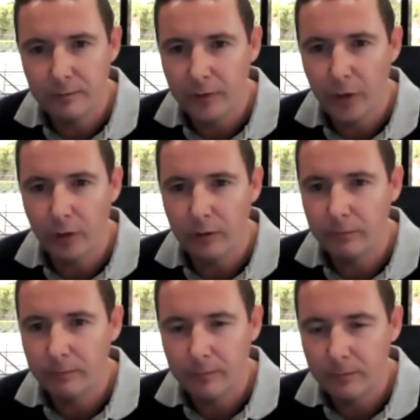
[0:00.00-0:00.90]
you know
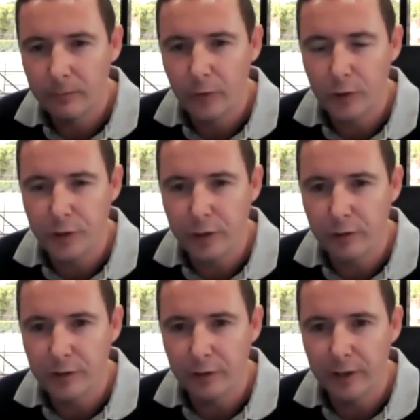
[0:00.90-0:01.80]
first year
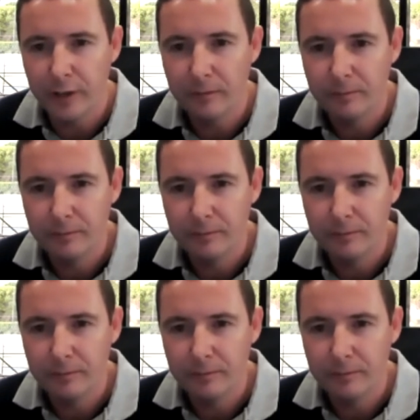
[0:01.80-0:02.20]
or so there?